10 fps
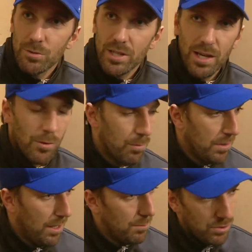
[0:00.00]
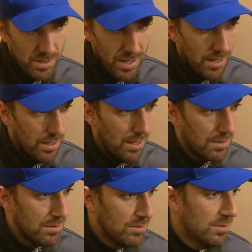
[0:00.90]
You can't open up, you
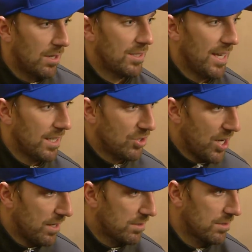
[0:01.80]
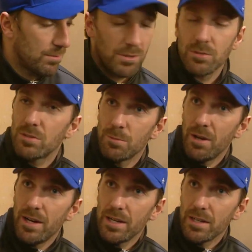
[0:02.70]
can't start taking chances because you're
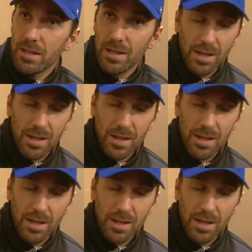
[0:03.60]
behind.